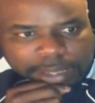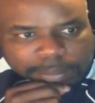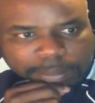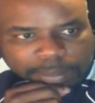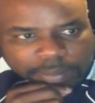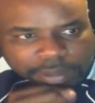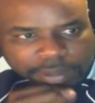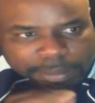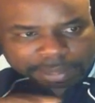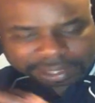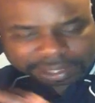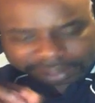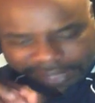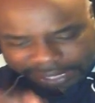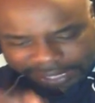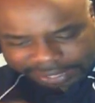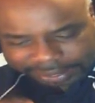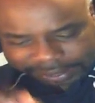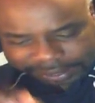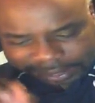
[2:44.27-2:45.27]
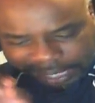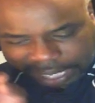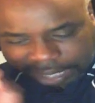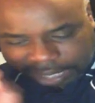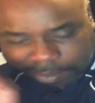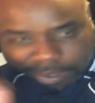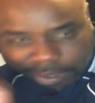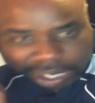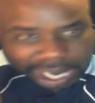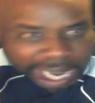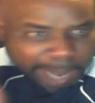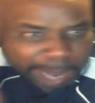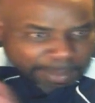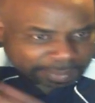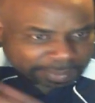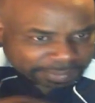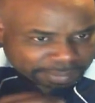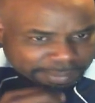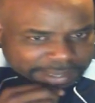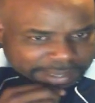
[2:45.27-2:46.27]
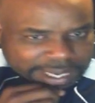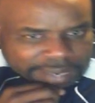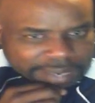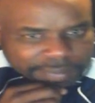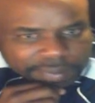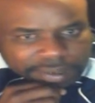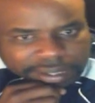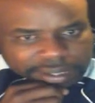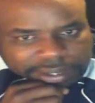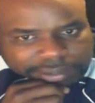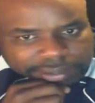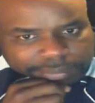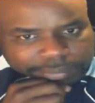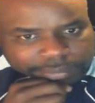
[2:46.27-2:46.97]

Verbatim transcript: but we must understand what happened from day one